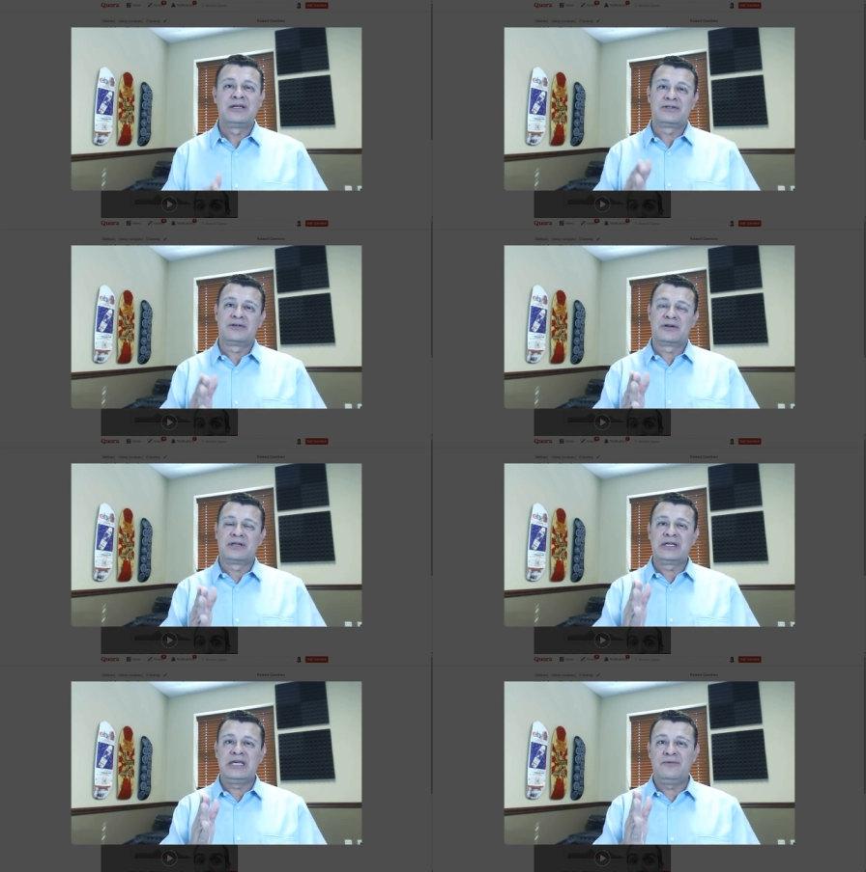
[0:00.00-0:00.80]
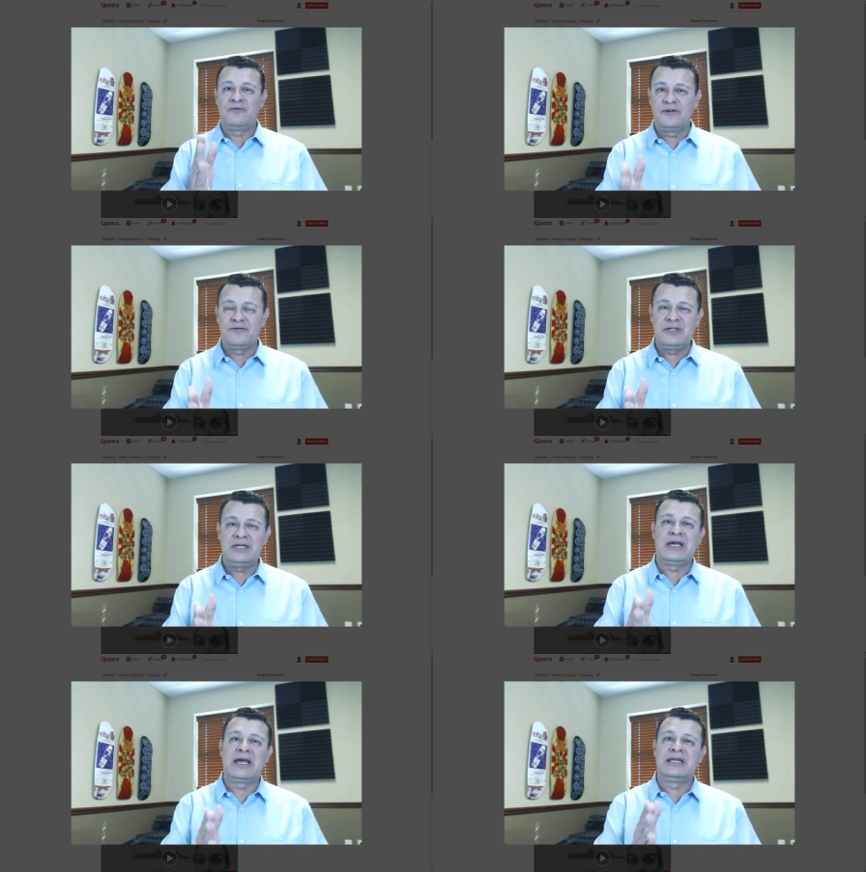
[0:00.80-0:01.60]
So they're going to keep
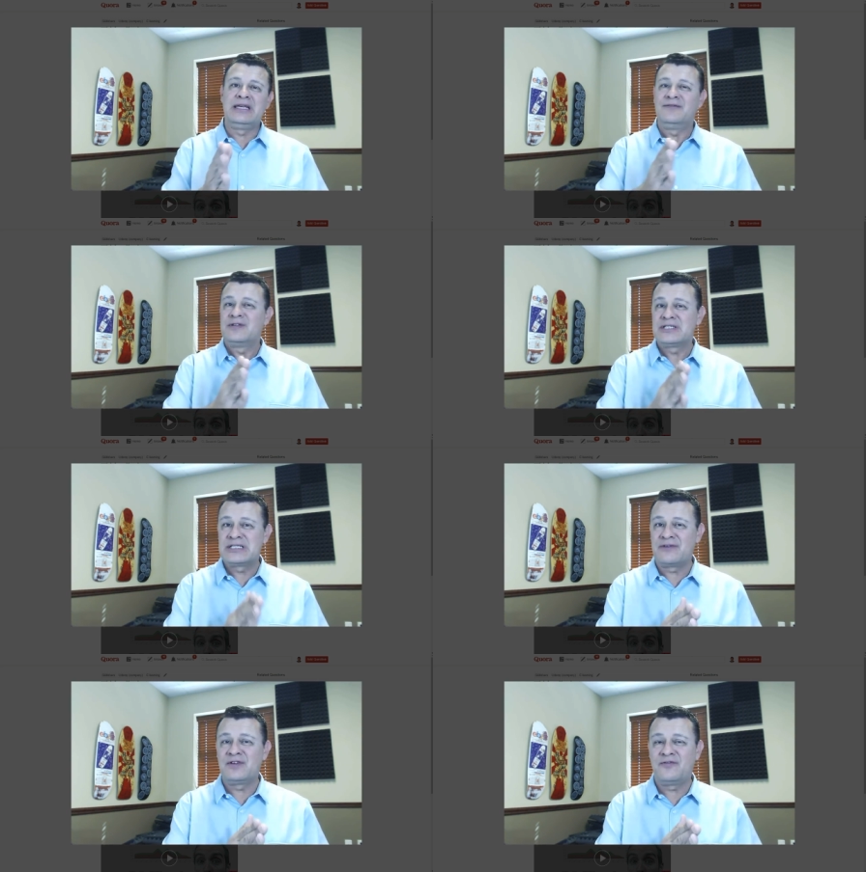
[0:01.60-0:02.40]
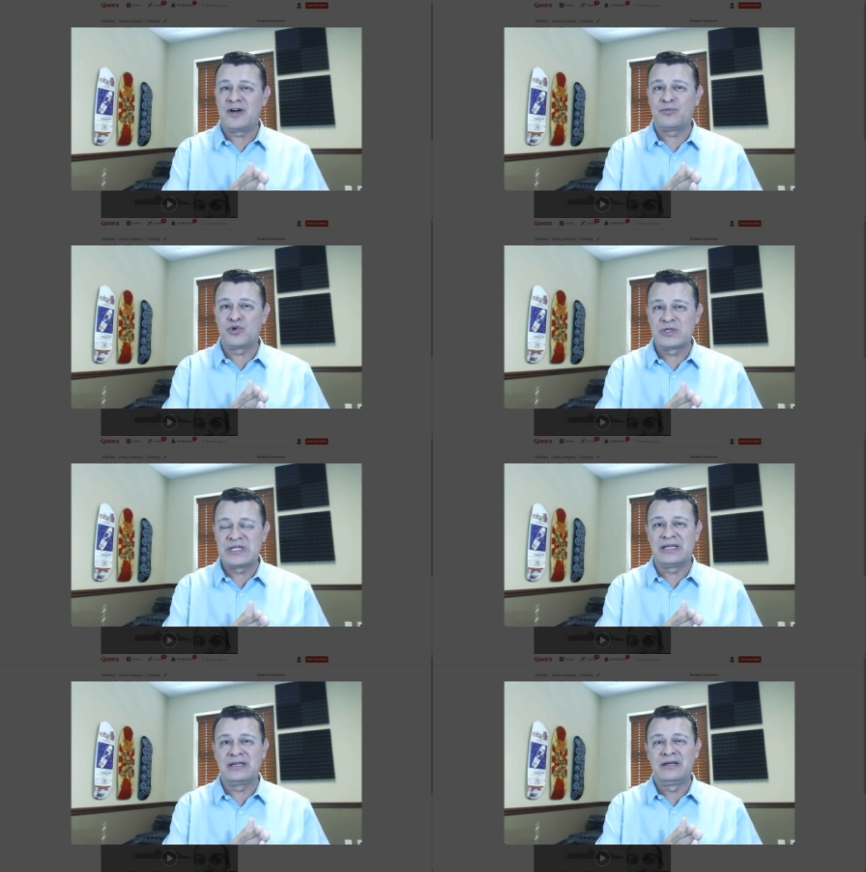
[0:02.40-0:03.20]
50 and even
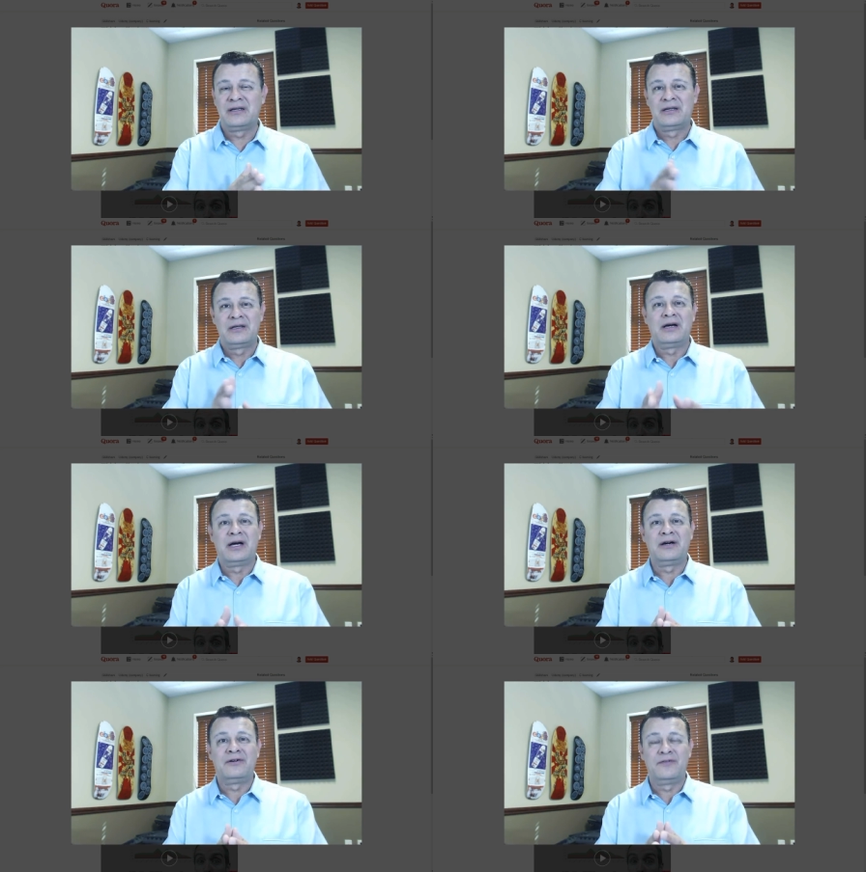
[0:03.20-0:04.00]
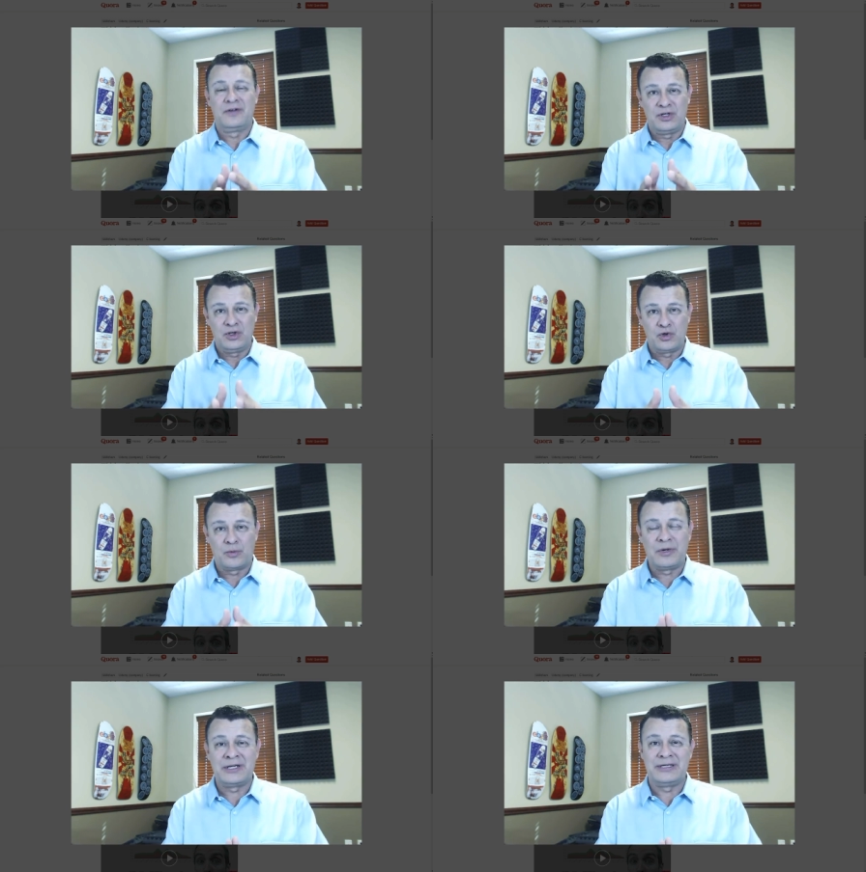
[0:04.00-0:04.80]
75% of your
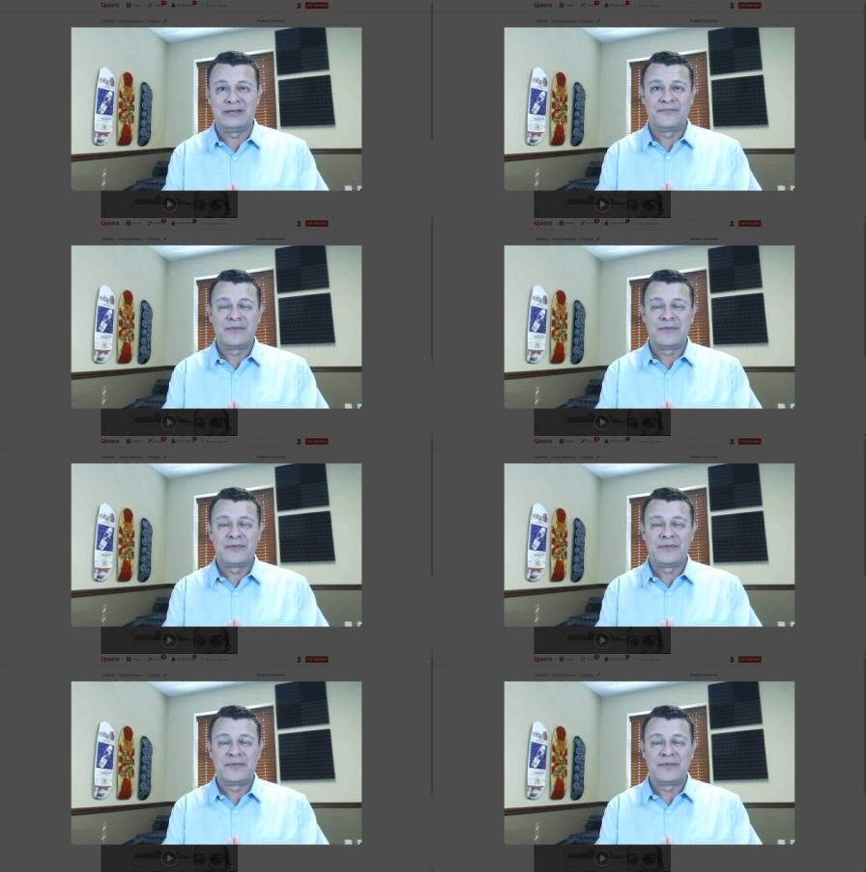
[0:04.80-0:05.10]
money.